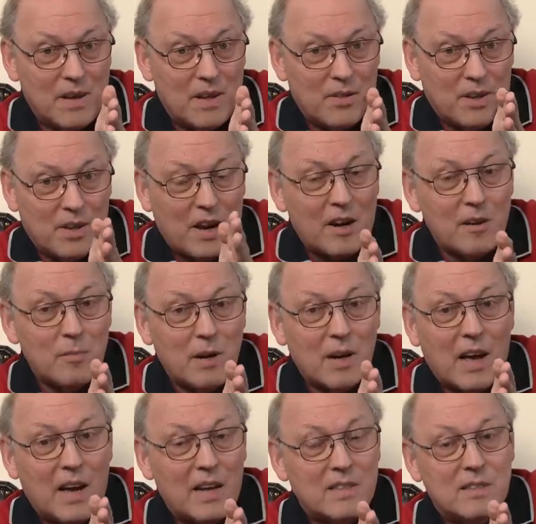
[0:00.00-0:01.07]
and the
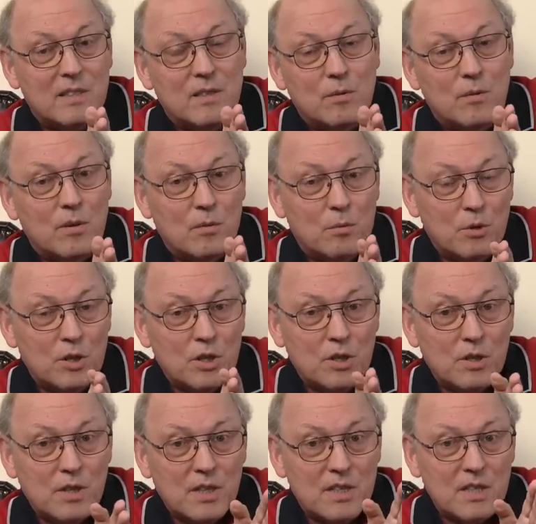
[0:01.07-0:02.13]
caramelized wood
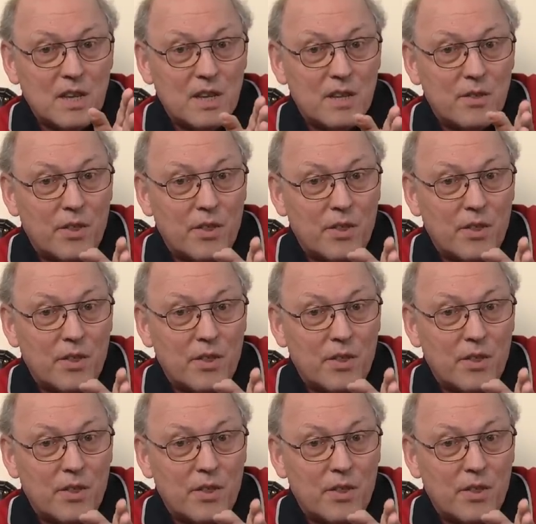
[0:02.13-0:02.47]
sugars,